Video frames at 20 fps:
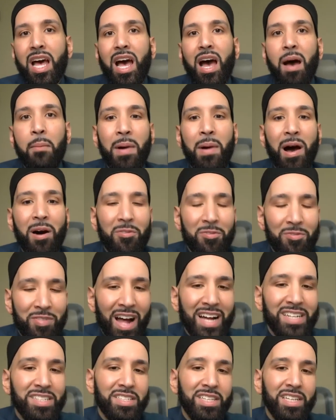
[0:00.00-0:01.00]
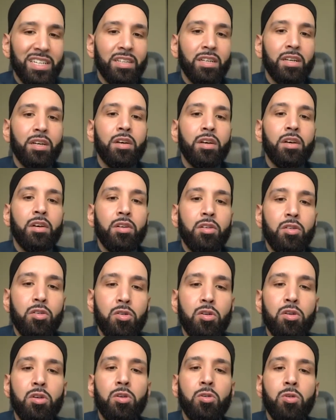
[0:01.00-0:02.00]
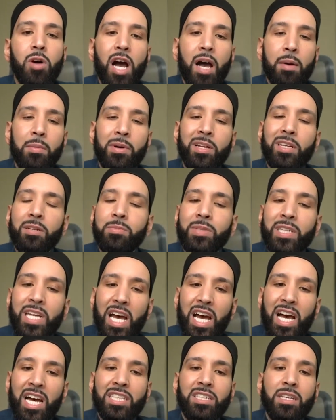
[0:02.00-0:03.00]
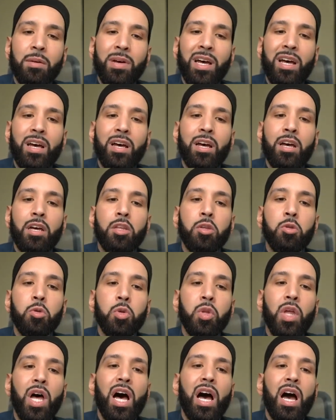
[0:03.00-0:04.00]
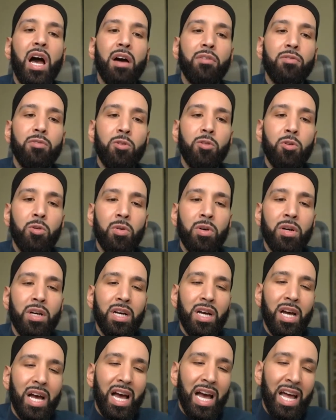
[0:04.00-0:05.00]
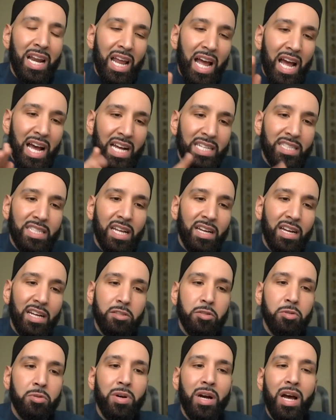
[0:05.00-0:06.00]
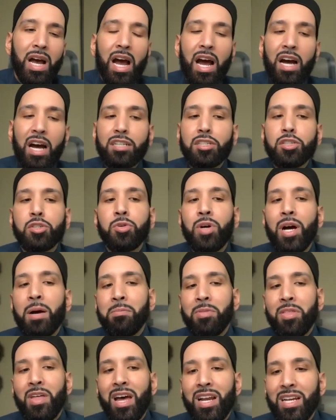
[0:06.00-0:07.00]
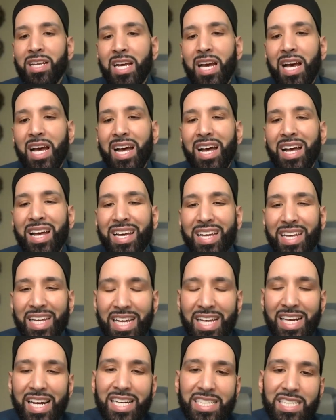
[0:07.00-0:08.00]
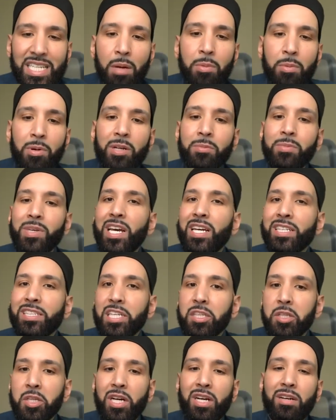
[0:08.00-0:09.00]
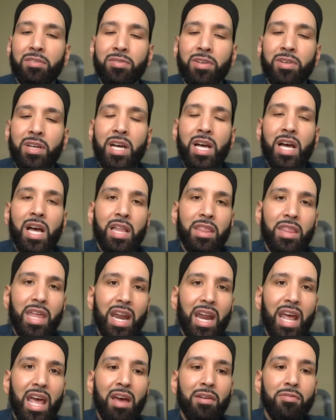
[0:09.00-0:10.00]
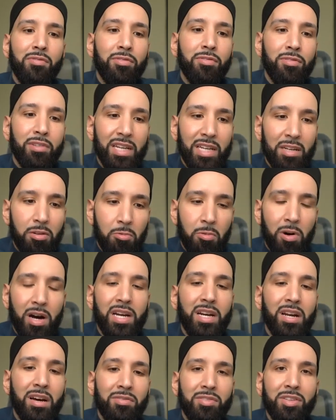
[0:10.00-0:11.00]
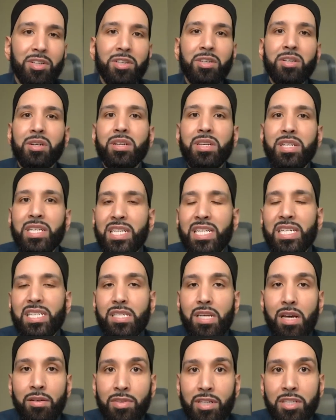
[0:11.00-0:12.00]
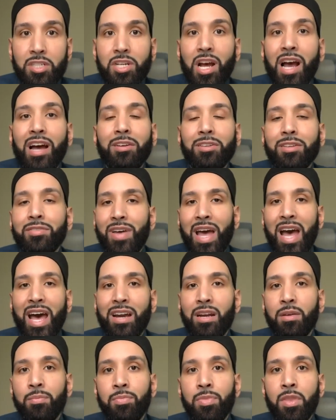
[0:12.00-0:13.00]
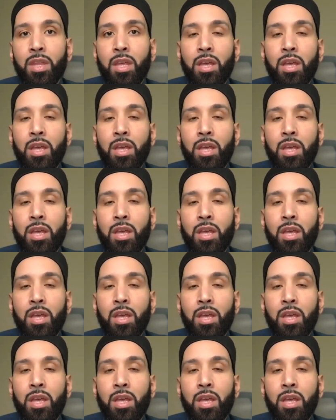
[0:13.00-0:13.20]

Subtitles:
about fasting, kullu 'amal ibn adama yudha'afu al-hasanatu 'ashru amthaliha ila 700 dha'f. That every one of the good deeds of the child of Adam